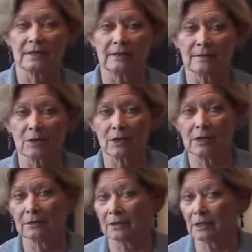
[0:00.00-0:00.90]
and he was looking
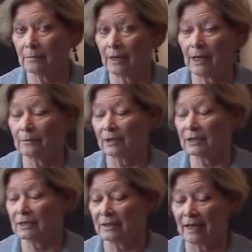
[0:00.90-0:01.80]
and looking away. I really
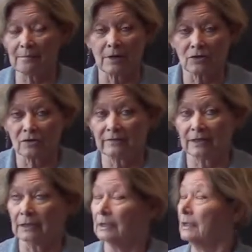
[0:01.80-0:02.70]
didn't get much of
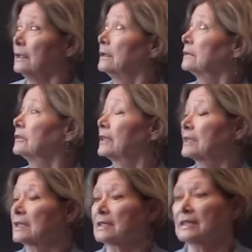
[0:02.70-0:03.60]
a
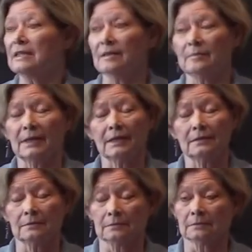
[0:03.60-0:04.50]
chance to see him, but
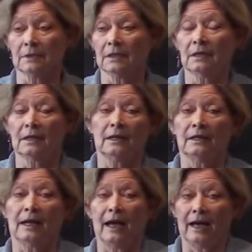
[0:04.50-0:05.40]

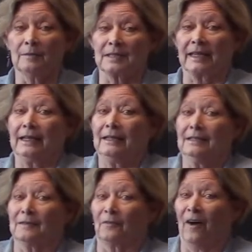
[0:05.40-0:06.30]
I was getting
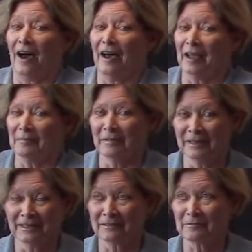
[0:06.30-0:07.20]
his vibe.
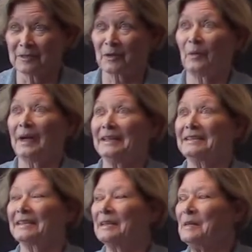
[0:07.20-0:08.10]
It was quite